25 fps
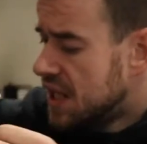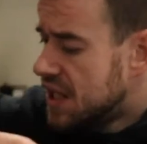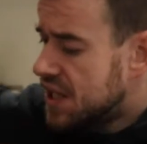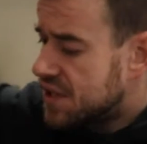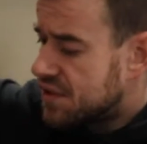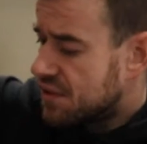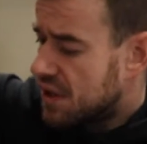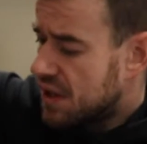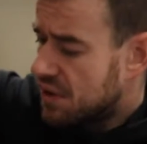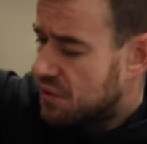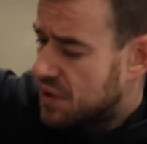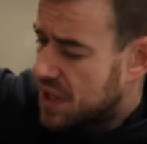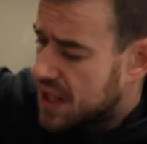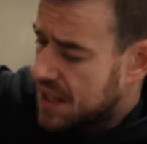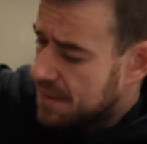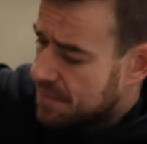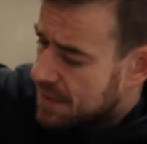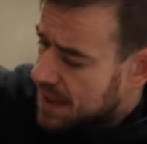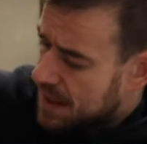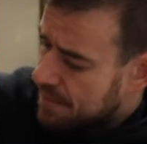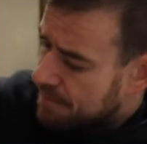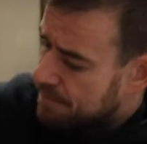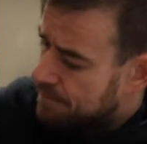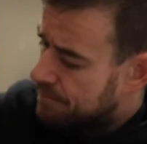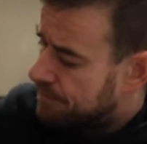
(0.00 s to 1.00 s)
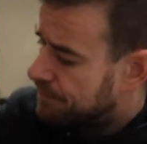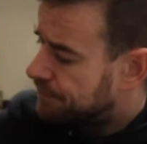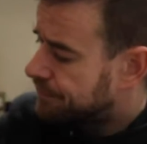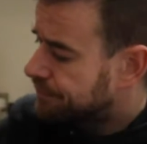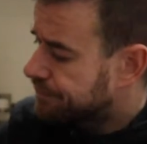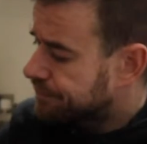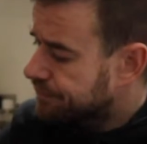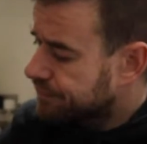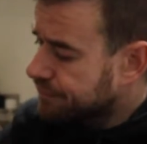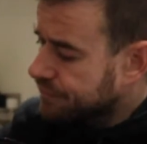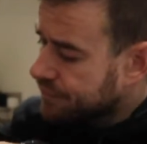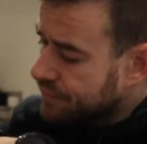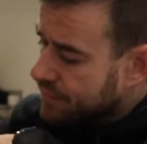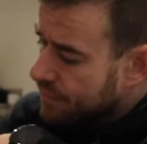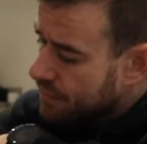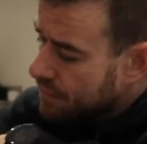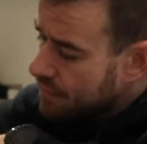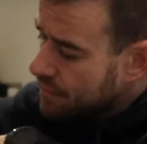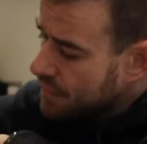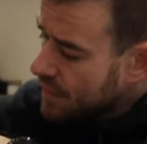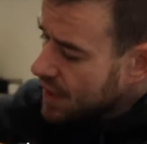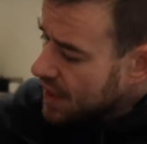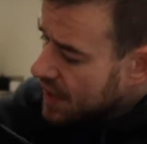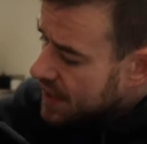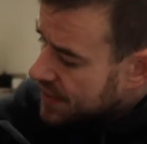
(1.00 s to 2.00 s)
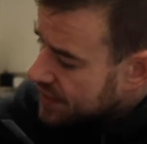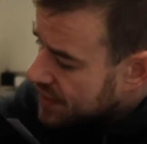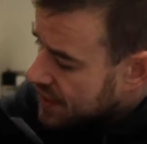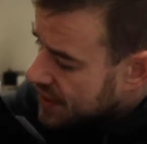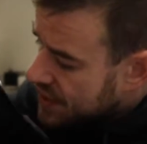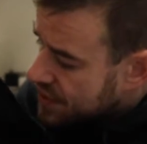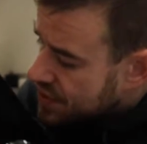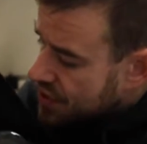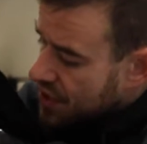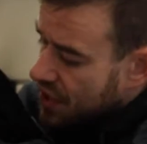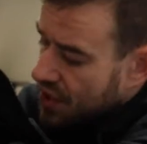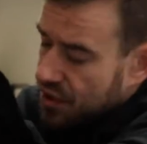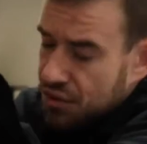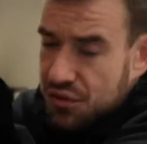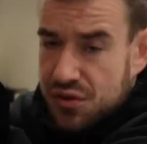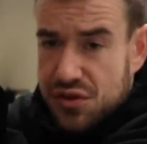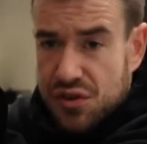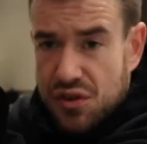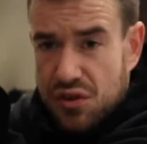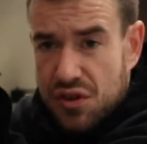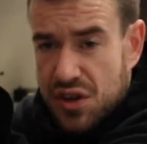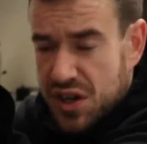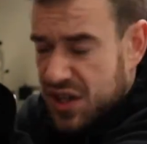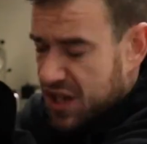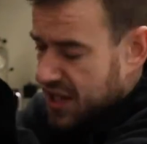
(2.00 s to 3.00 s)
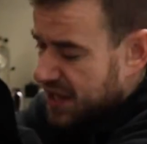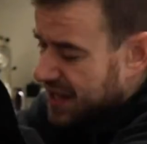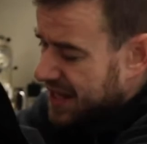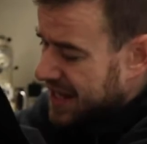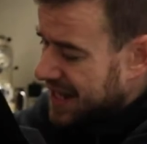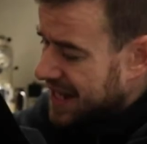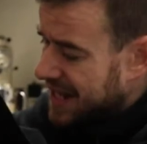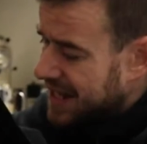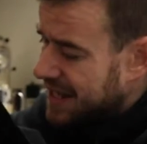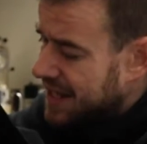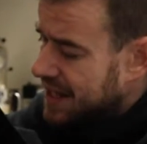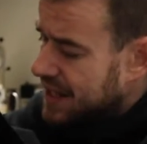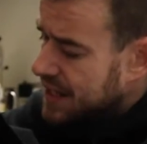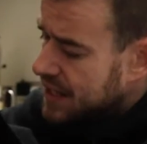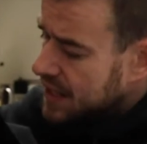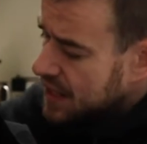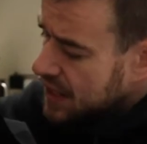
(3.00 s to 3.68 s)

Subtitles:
So I'll keep them in the internal storage in there.